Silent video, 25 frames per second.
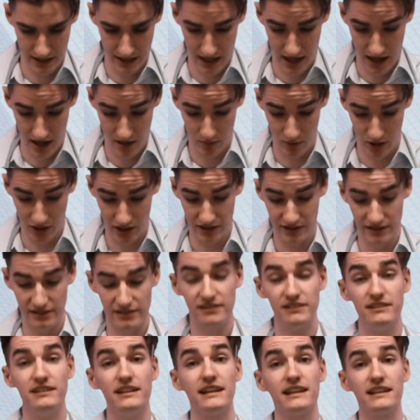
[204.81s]
And we're going to
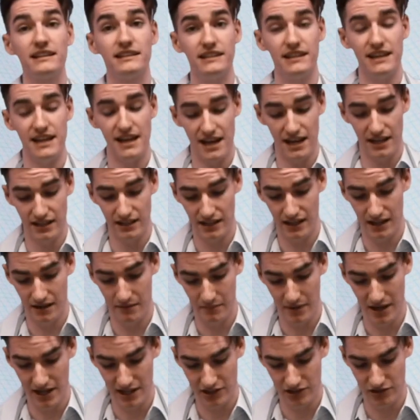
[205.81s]
stick down and
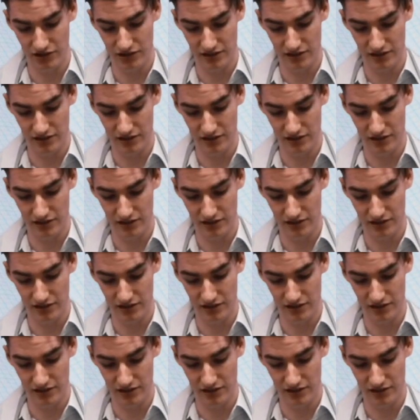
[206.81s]
make sure